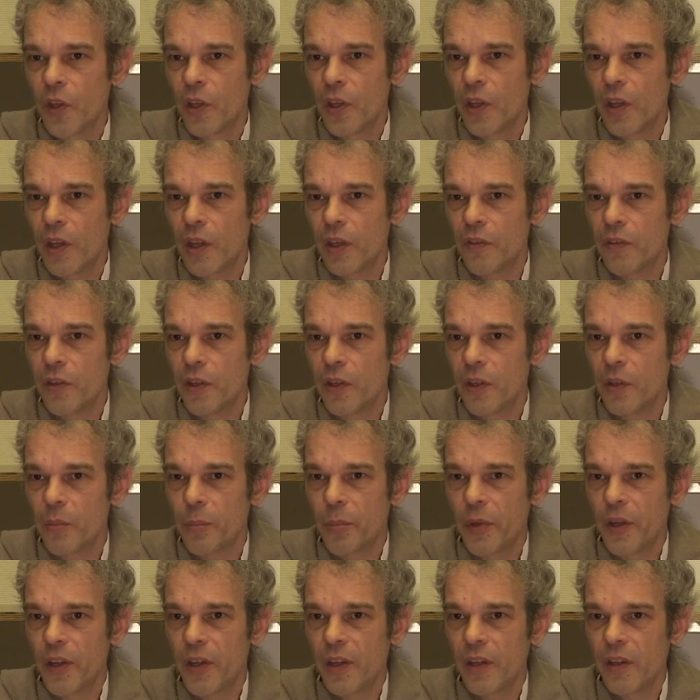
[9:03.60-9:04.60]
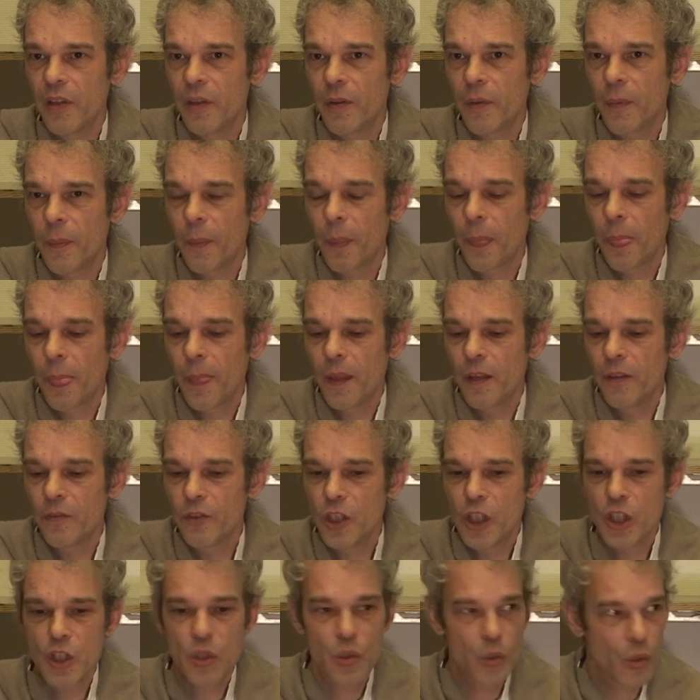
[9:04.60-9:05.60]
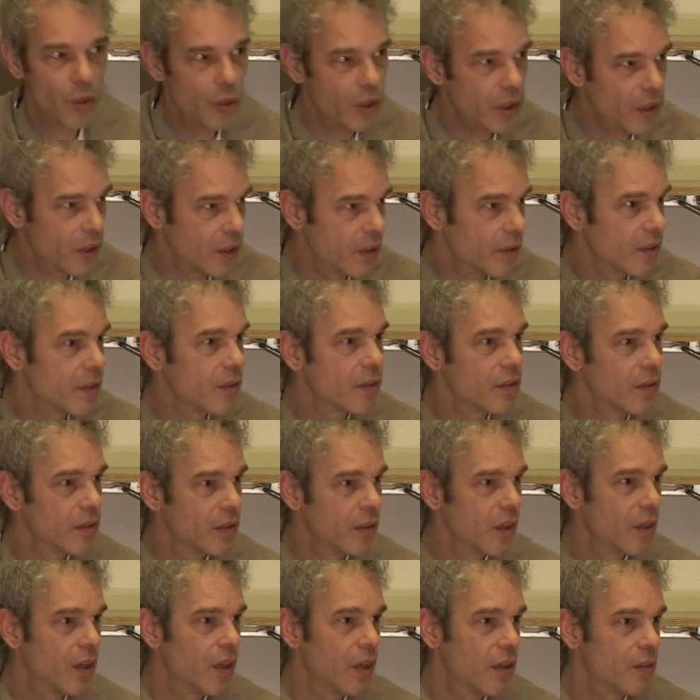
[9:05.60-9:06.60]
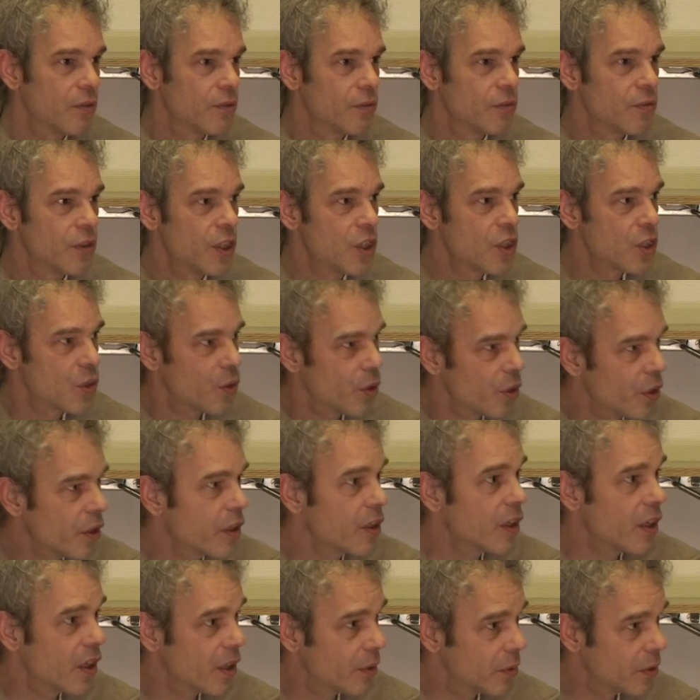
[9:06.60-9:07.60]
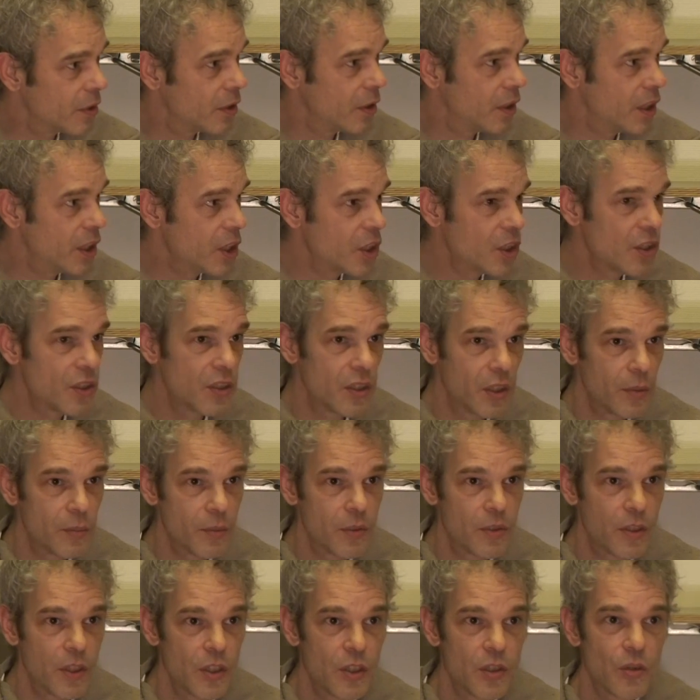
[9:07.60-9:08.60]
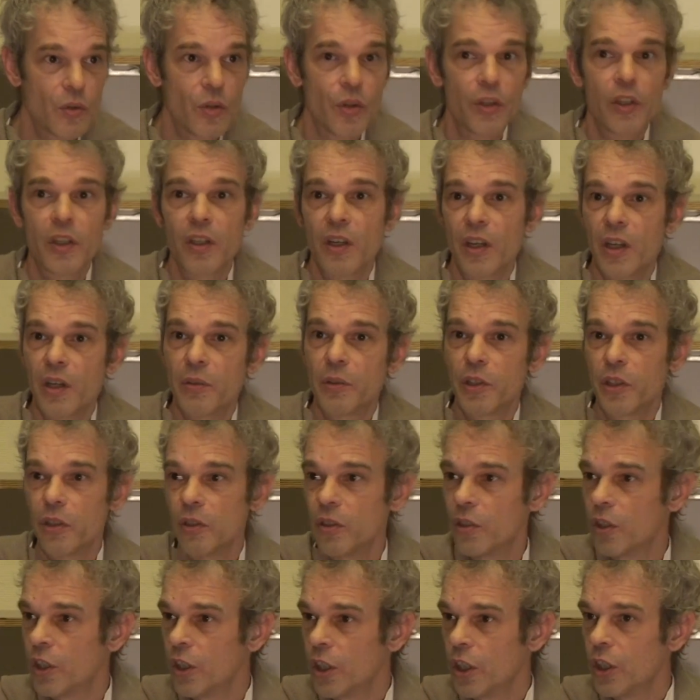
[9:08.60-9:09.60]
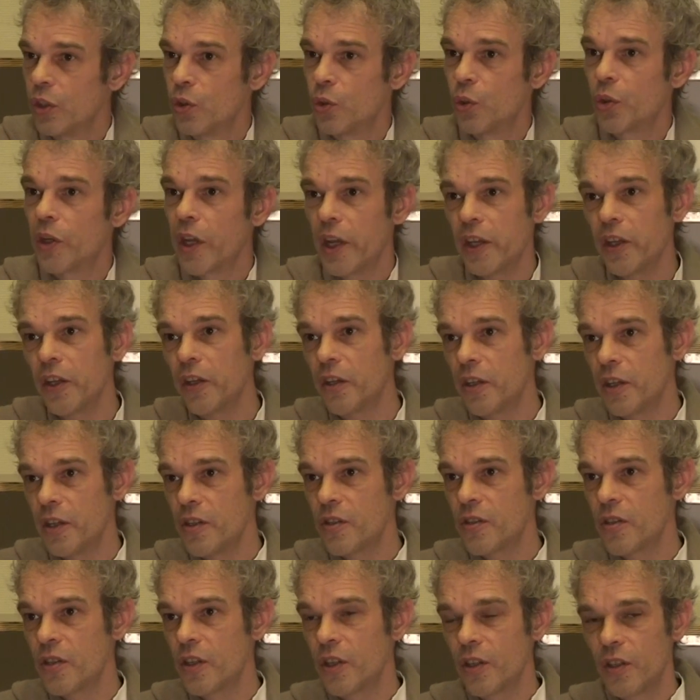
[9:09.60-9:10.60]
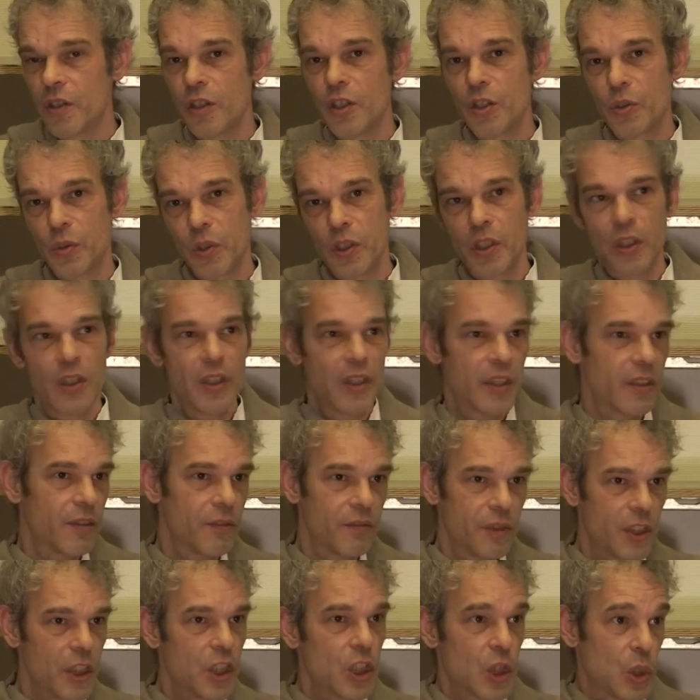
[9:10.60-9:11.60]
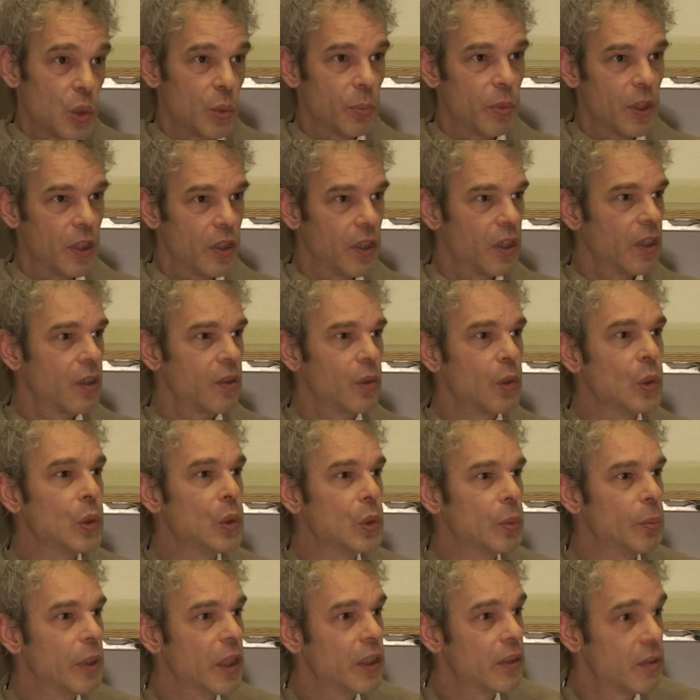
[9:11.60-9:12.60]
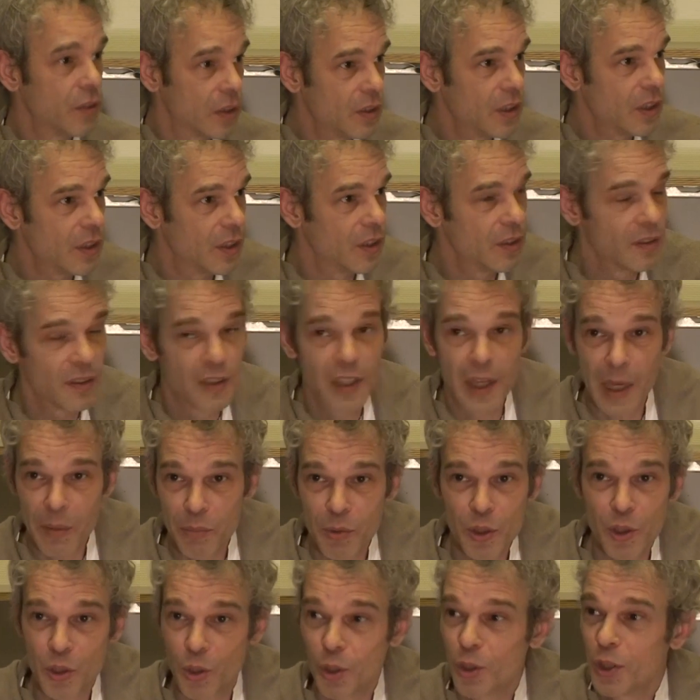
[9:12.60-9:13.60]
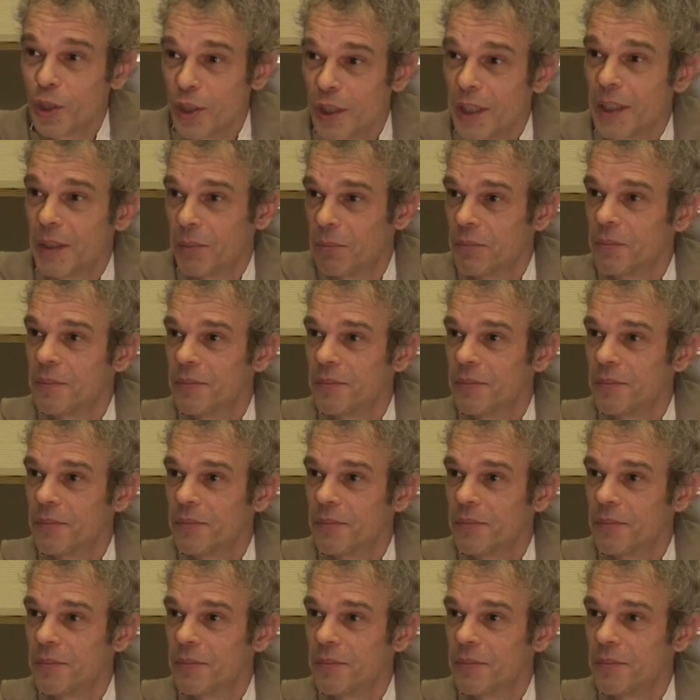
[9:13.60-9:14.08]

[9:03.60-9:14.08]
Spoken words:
and thereby destroying the love, destroying our relationships, destroying our togetherness is really like a very stupid thing to do. But still, it happens all the time.